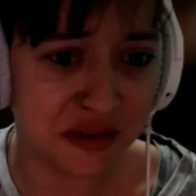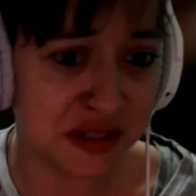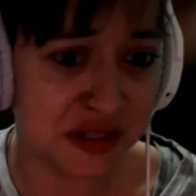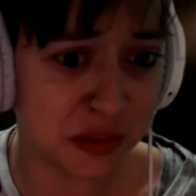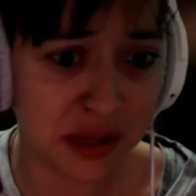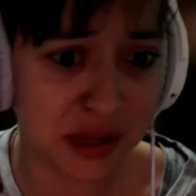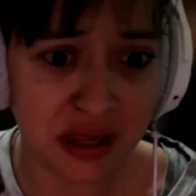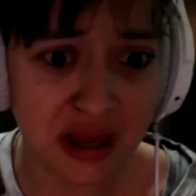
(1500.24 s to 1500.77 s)
view
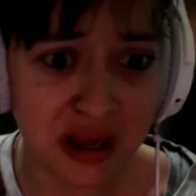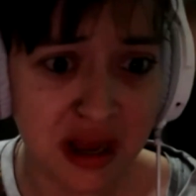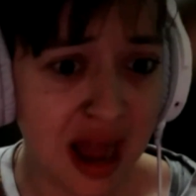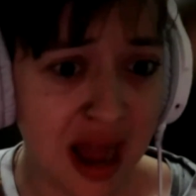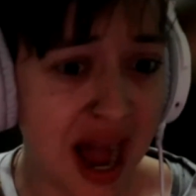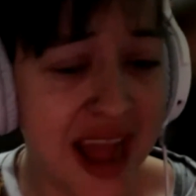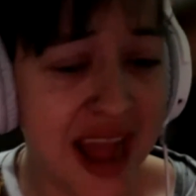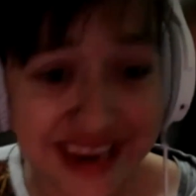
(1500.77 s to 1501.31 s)
as well.
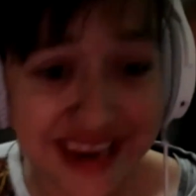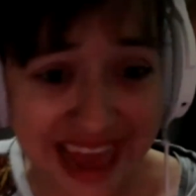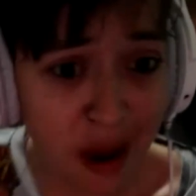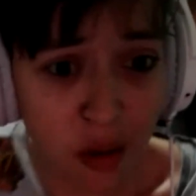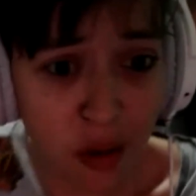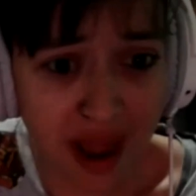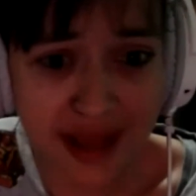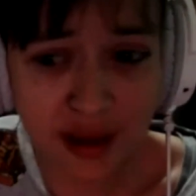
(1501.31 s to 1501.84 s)

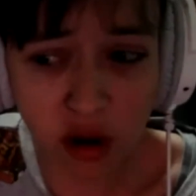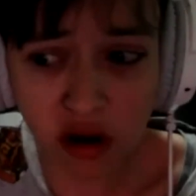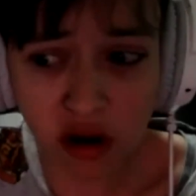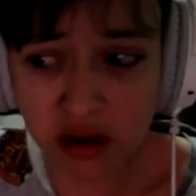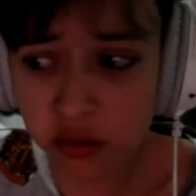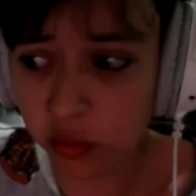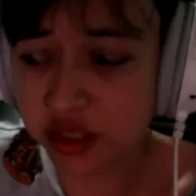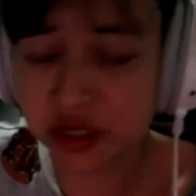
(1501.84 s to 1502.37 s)
I
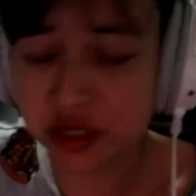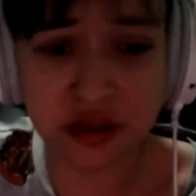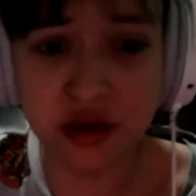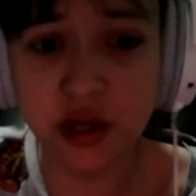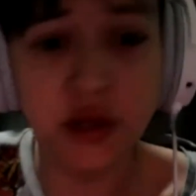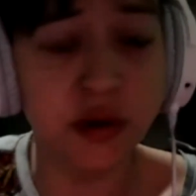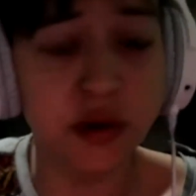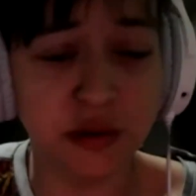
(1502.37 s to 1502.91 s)
can't watch the
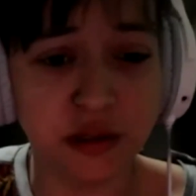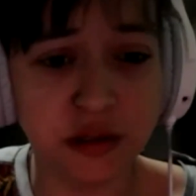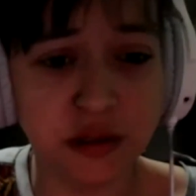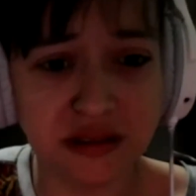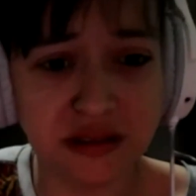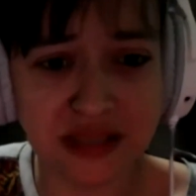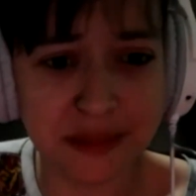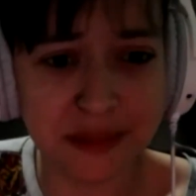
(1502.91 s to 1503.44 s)
news.
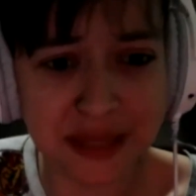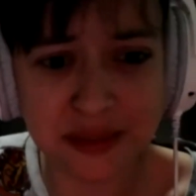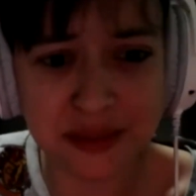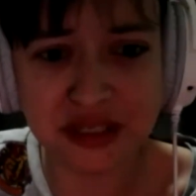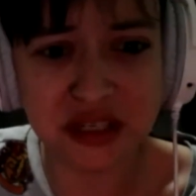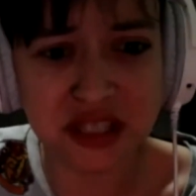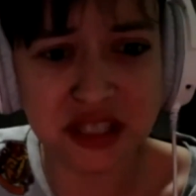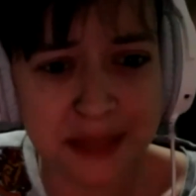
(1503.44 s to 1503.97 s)
Sometimes
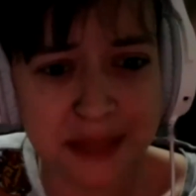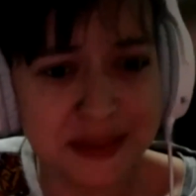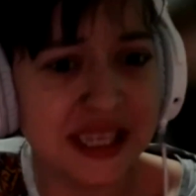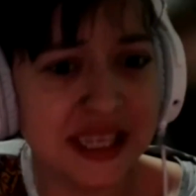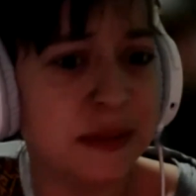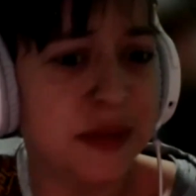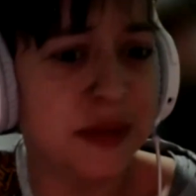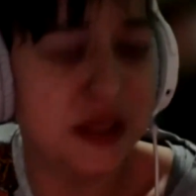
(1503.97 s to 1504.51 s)
it just
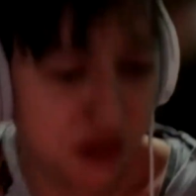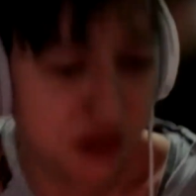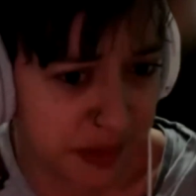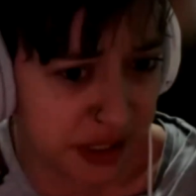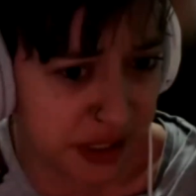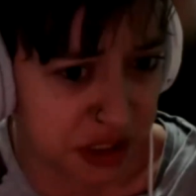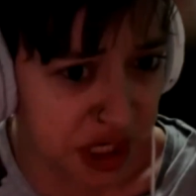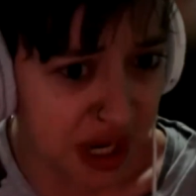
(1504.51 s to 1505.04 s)
upsets me too
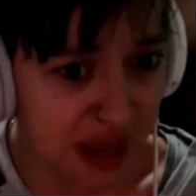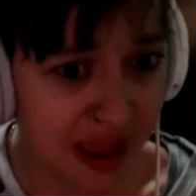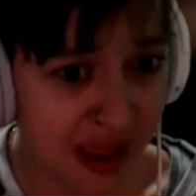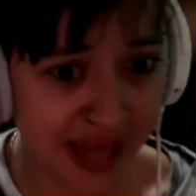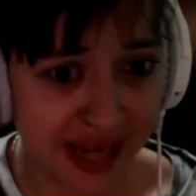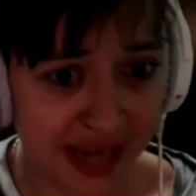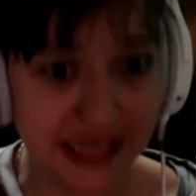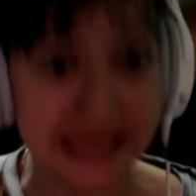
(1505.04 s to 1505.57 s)
much,
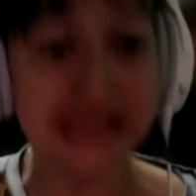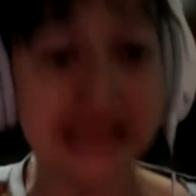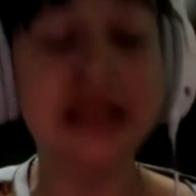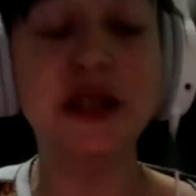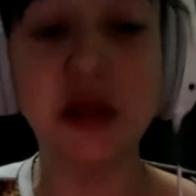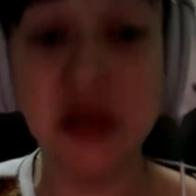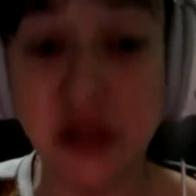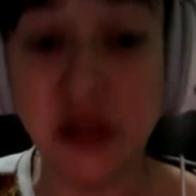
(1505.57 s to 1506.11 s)
and I need
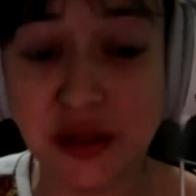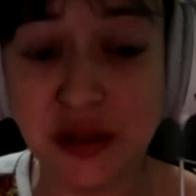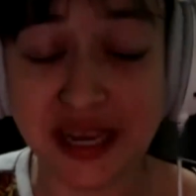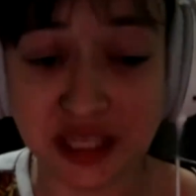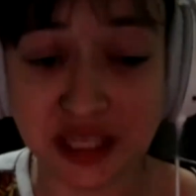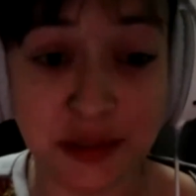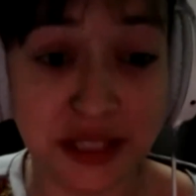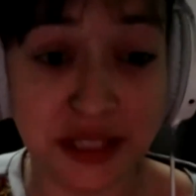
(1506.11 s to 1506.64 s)
to do
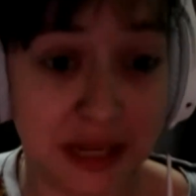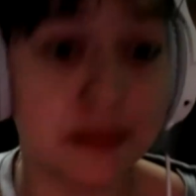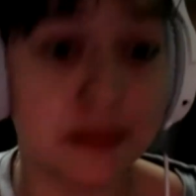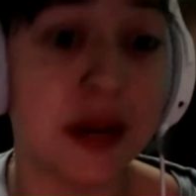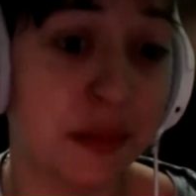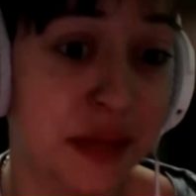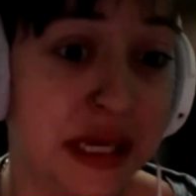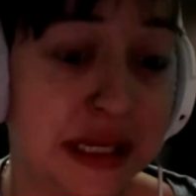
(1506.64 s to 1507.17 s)
that to protect
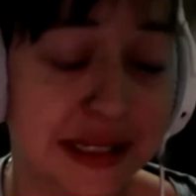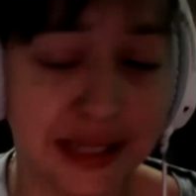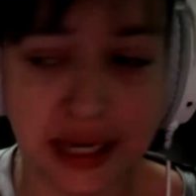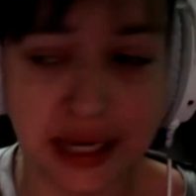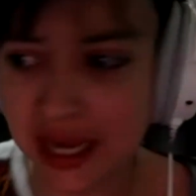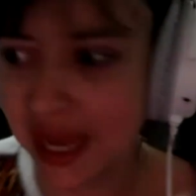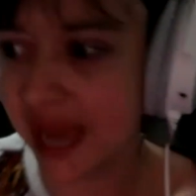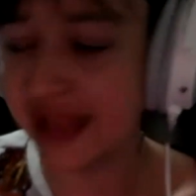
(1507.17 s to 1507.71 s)
my peace.
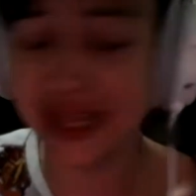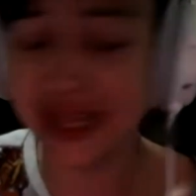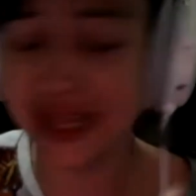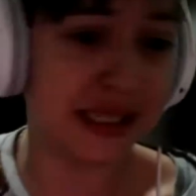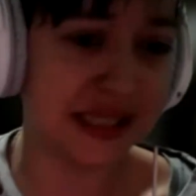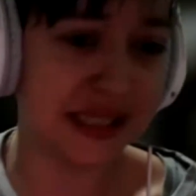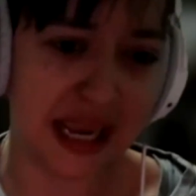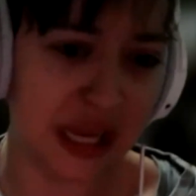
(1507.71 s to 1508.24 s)
And that's
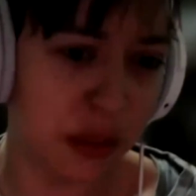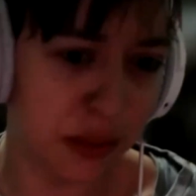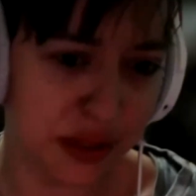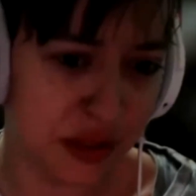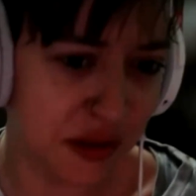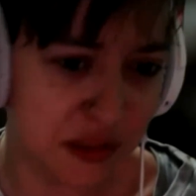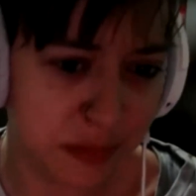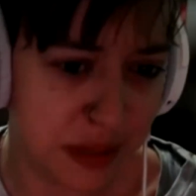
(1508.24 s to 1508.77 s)
exactly
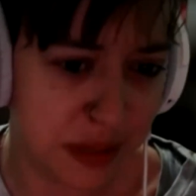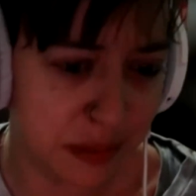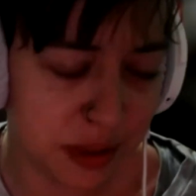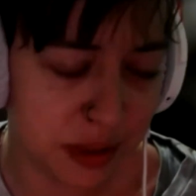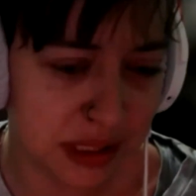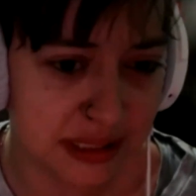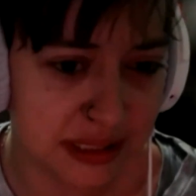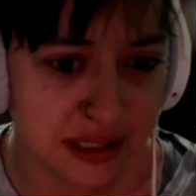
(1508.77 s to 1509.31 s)
what those
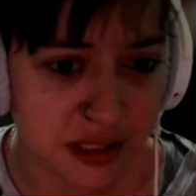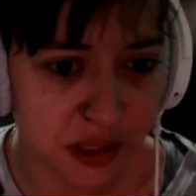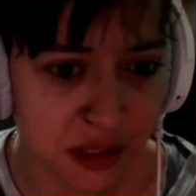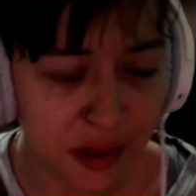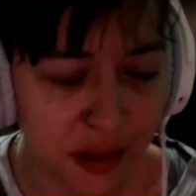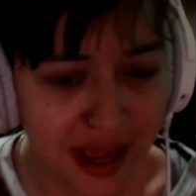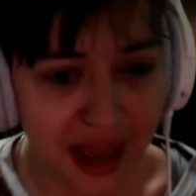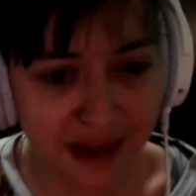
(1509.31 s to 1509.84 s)
people did.
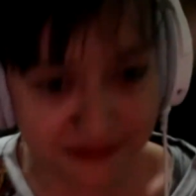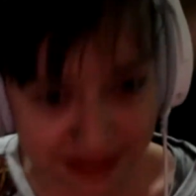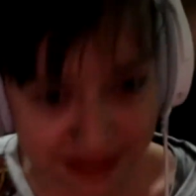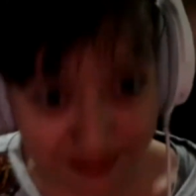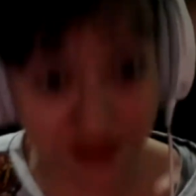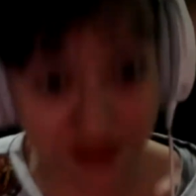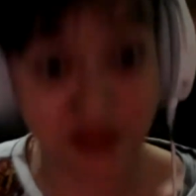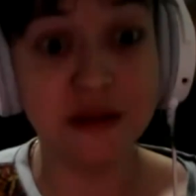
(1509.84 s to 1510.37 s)
So I've
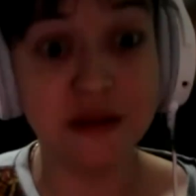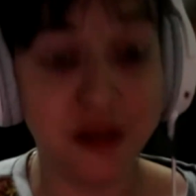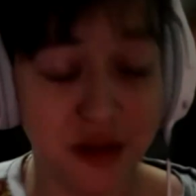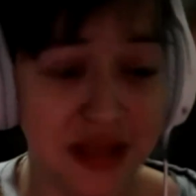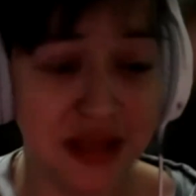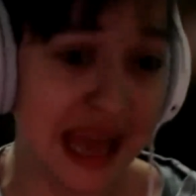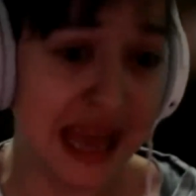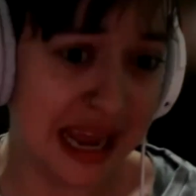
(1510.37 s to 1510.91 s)
come to
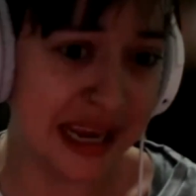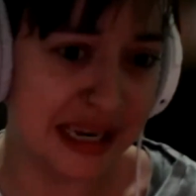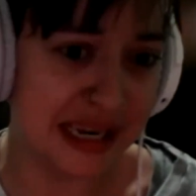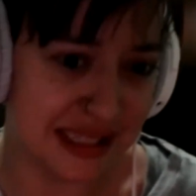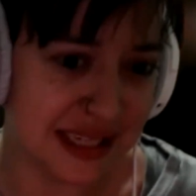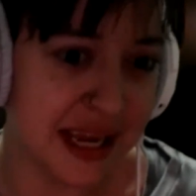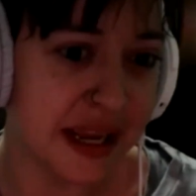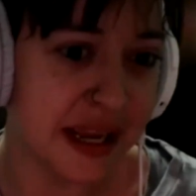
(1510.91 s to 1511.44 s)
that
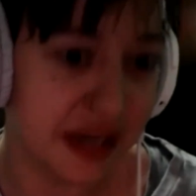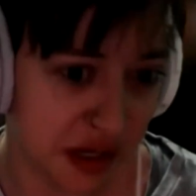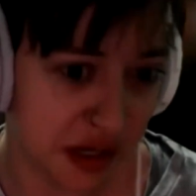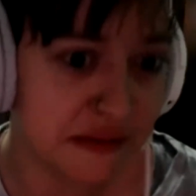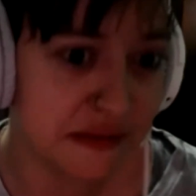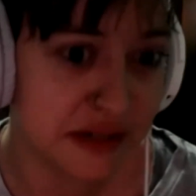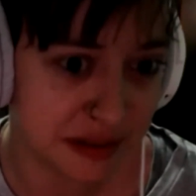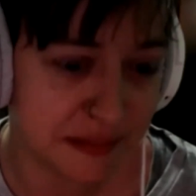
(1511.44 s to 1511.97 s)
understanding
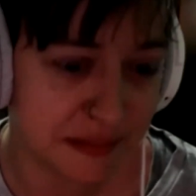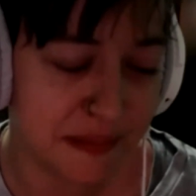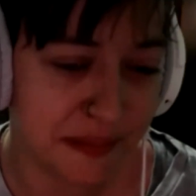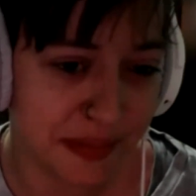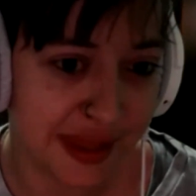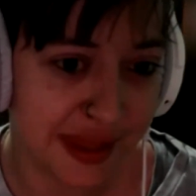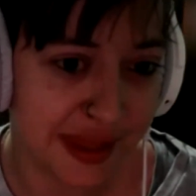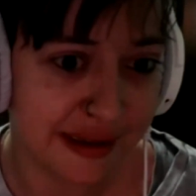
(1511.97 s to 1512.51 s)
of it.
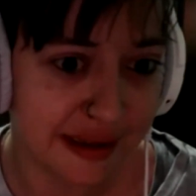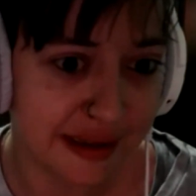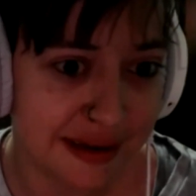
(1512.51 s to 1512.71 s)
Yeah.